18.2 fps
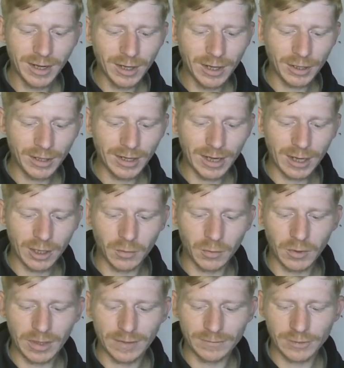Going to get a
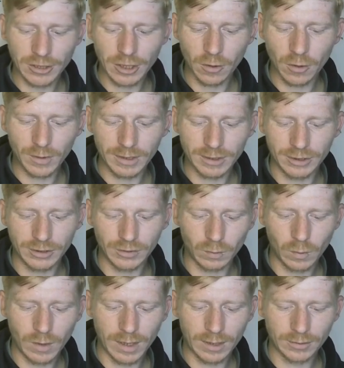couple levels on our Witch as
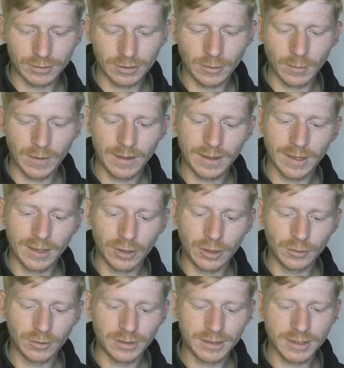well, so when they
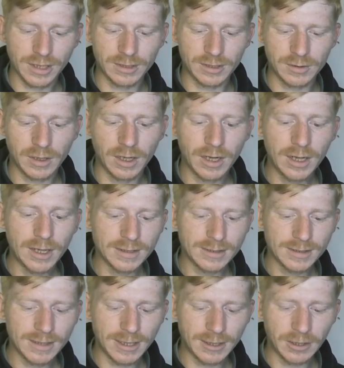do decide to
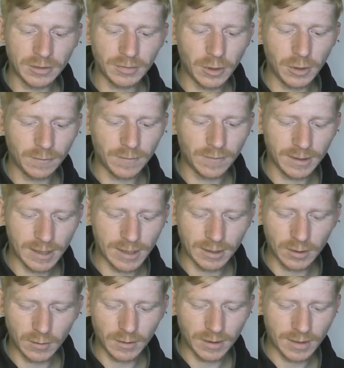send them over, they're
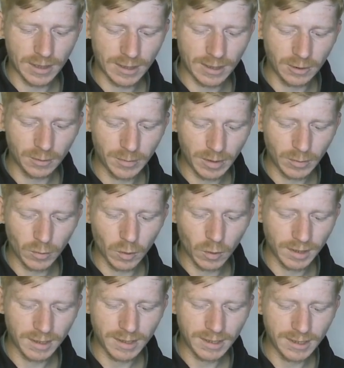doing that little bit
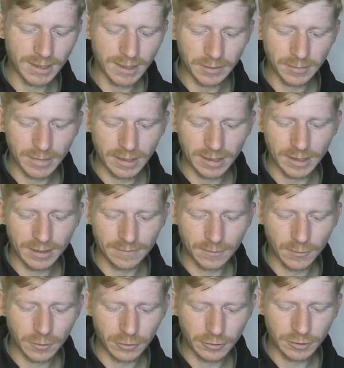more healing ability
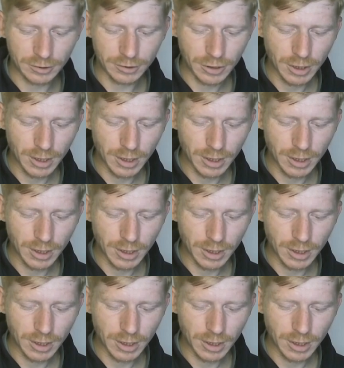for us.